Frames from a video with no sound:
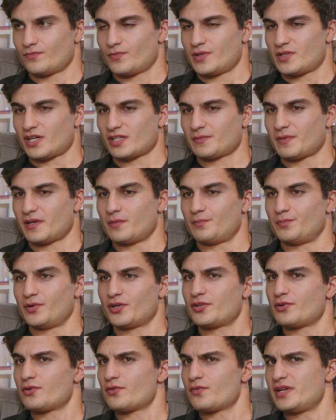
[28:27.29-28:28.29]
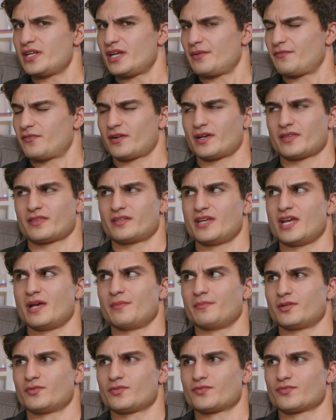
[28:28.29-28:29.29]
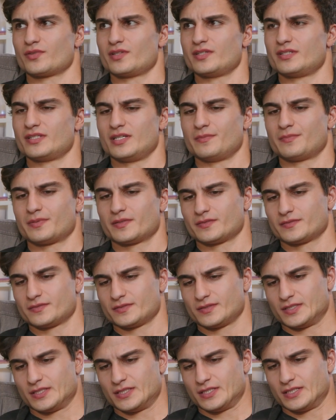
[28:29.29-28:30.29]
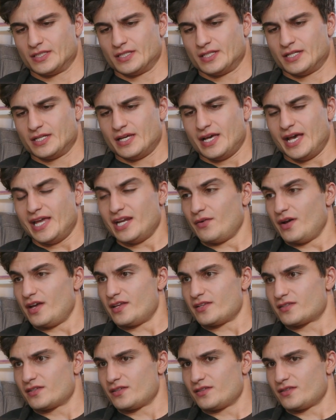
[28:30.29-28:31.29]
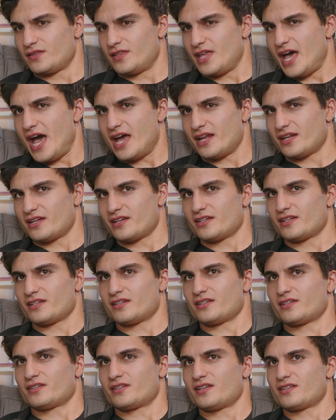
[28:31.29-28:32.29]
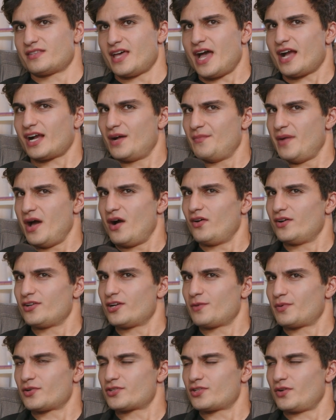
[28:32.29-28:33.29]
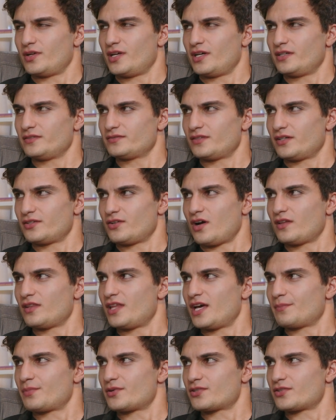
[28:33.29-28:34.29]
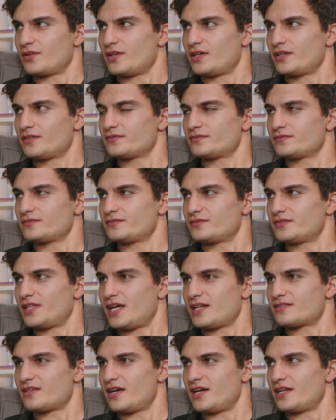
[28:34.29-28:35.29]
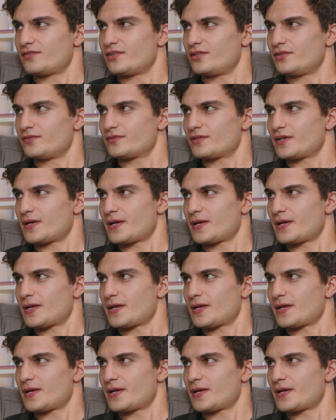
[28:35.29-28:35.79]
We talked about a book you were reading. Doing. I forget the name, but it was really deep. Anyways, that does that come out on your persona, your online persona, that side of you?